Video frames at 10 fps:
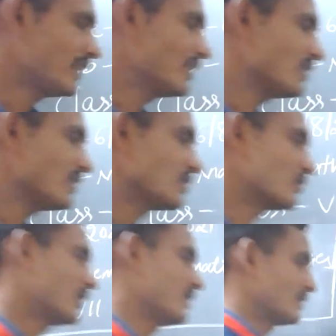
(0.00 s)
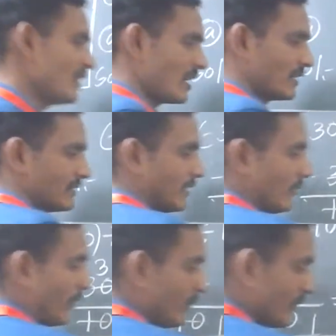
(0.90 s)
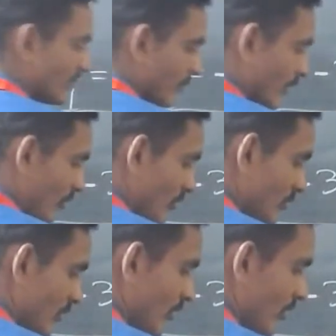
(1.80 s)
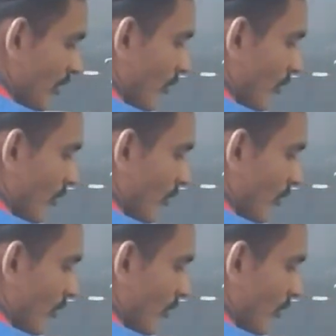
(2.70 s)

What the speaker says: minus 1 is a answer. Why this? Because